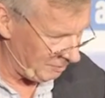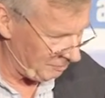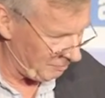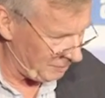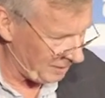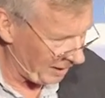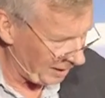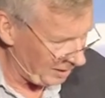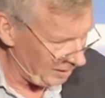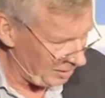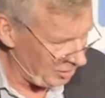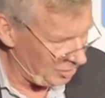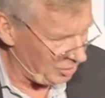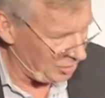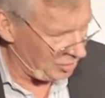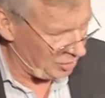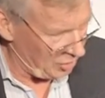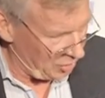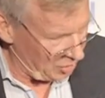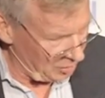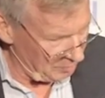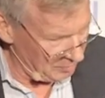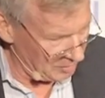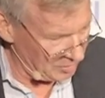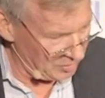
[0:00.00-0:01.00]
yet
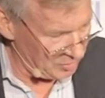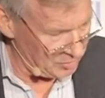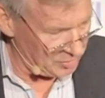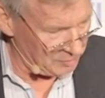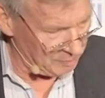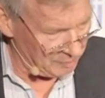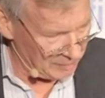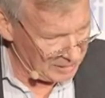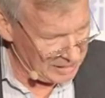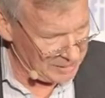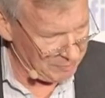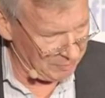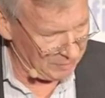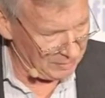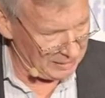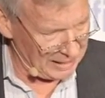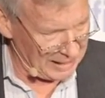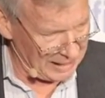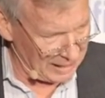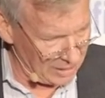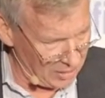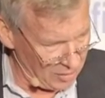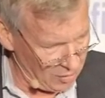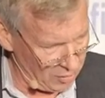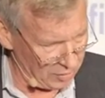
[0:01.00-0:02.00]
humans, people
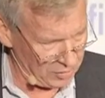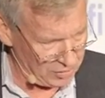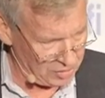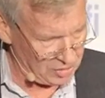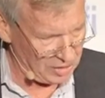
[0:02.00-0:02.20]
are not